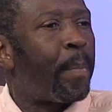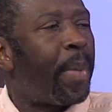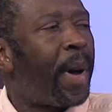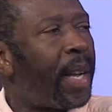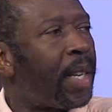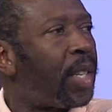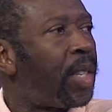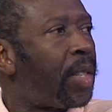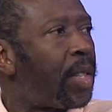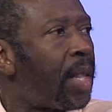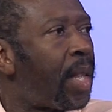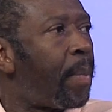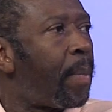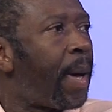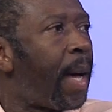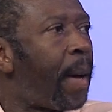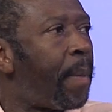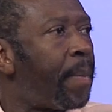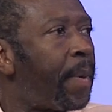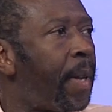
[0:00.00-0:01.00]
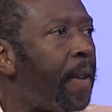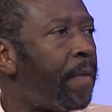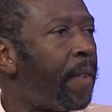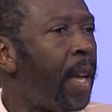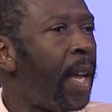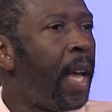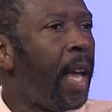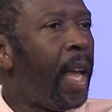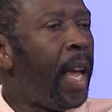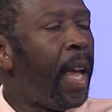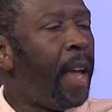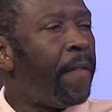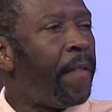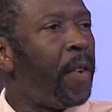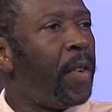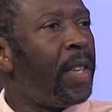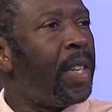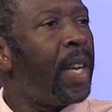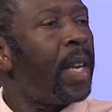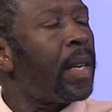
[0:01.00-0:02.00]
punches them up. If if
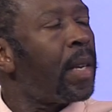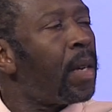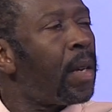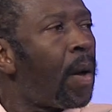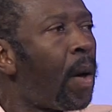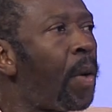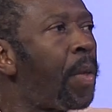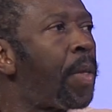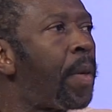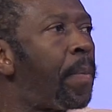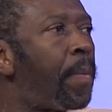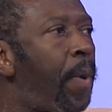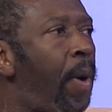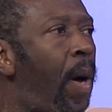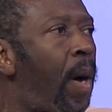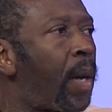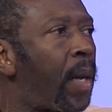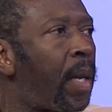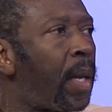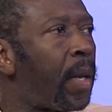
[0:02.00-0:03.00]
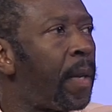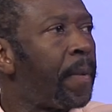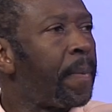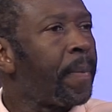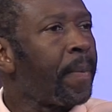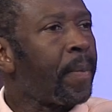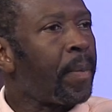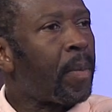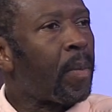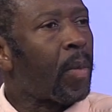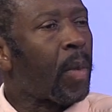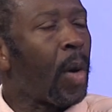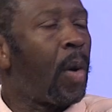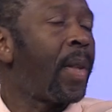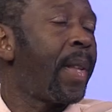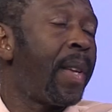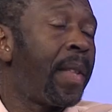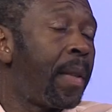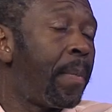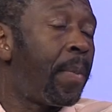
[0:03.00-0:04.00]
you didn't know the book,
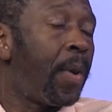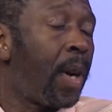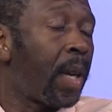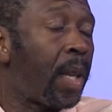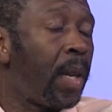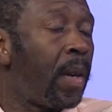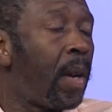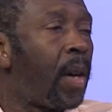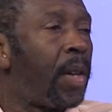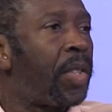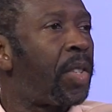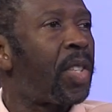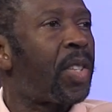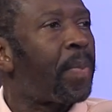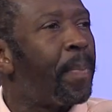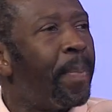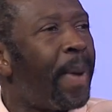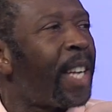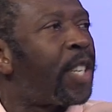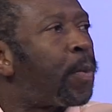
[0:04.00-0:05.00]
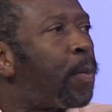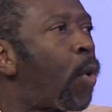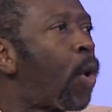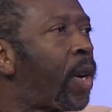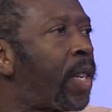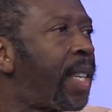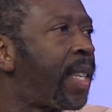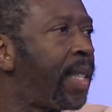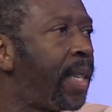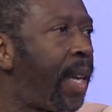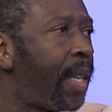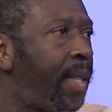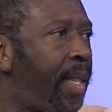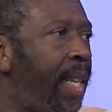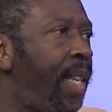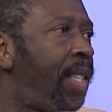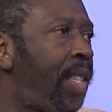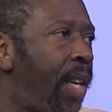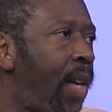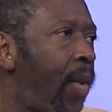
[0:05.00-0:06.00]
in the book, you know, it's just much more uh,
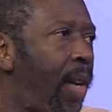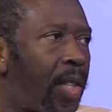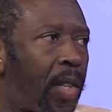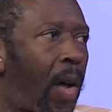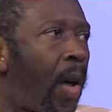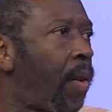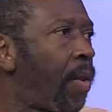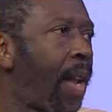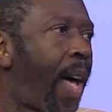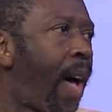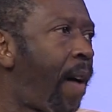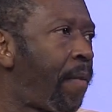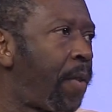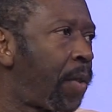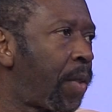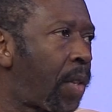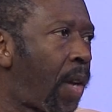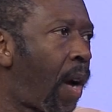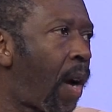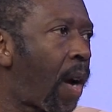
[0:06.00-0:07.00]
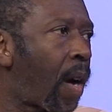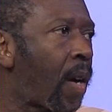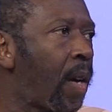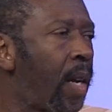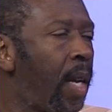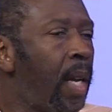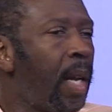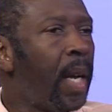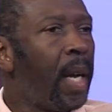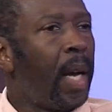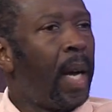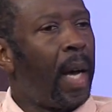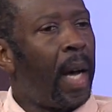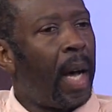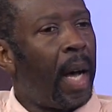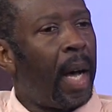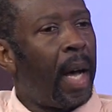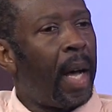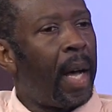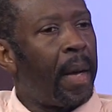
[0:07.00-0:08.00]
detail as all novels are
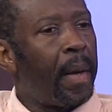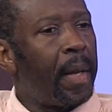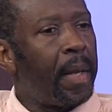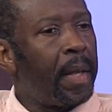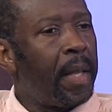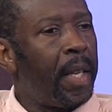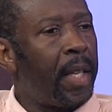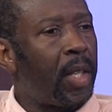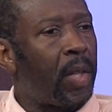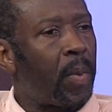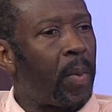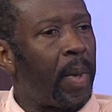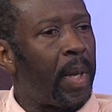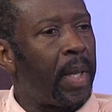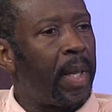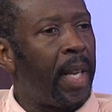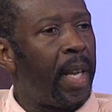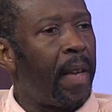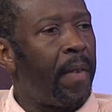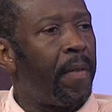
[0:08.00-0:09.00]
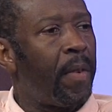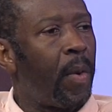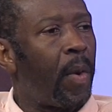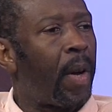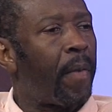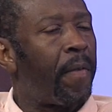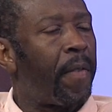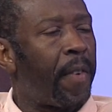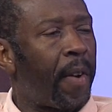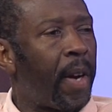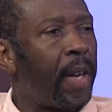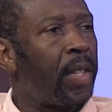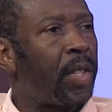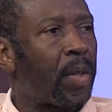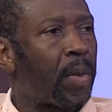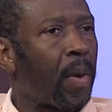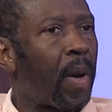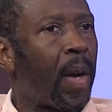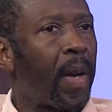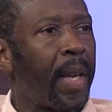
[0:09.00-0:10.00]
uh, this would give you a very
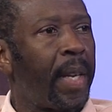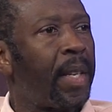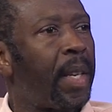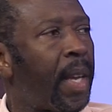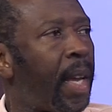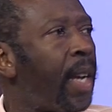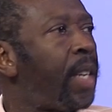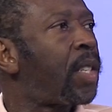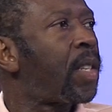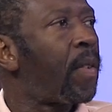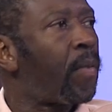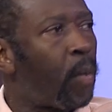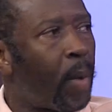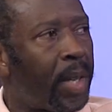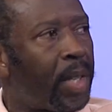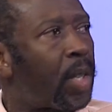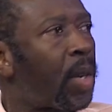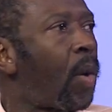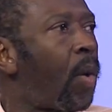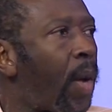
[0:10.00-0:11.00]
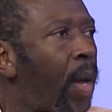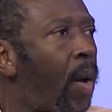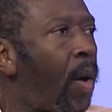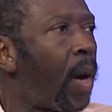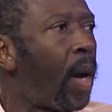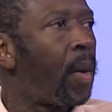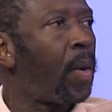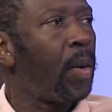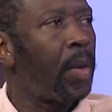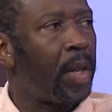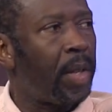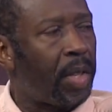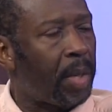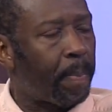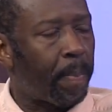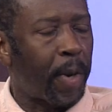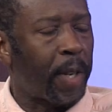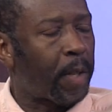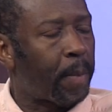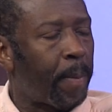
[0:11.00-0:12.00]
strong indication of what's going on, who the
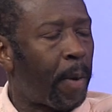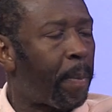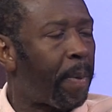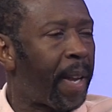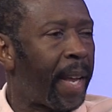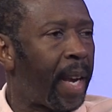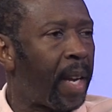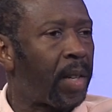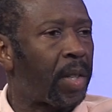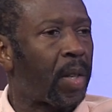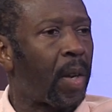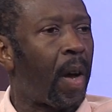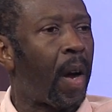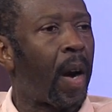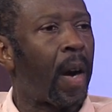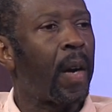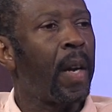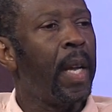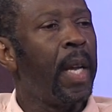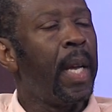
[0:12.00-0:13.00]
principal players are,